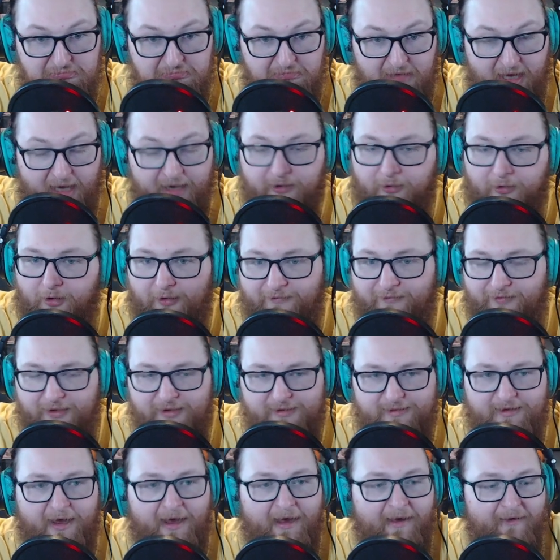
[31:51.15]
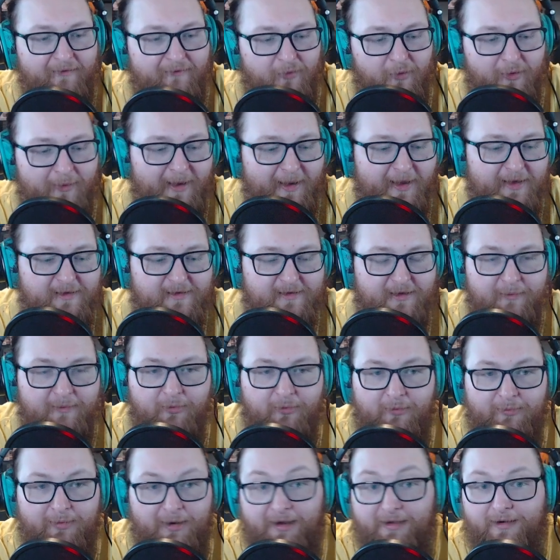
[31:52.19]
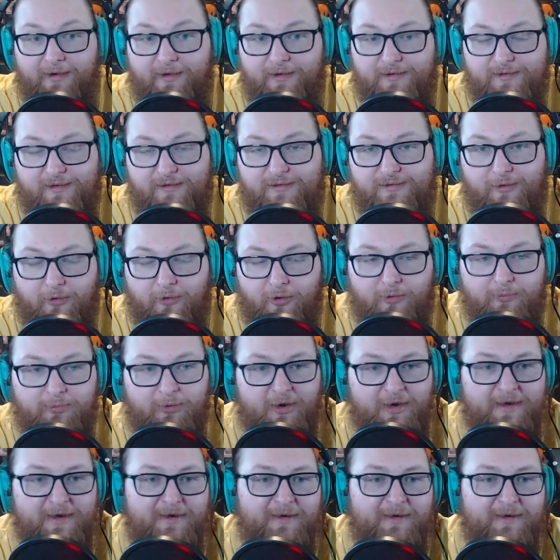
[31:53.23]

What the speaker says: I don't know if this is a hat format staple, but it is a solo print.